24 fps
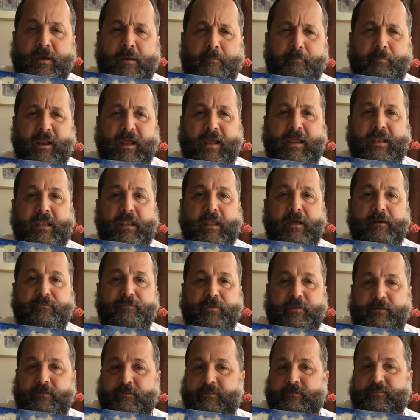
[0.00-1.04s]
But I love
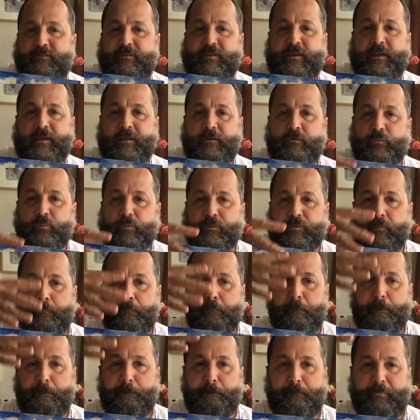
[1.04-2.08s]
these scenes with the
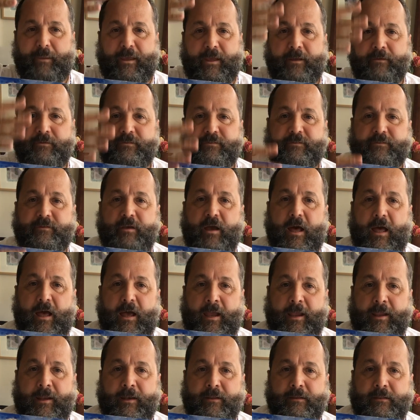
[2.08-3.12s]
big
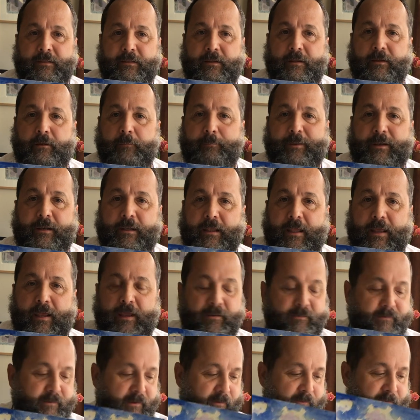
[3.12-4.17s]
sky and a little bit of
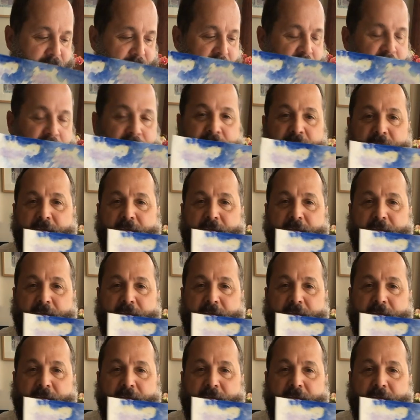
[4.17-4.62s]
land down there.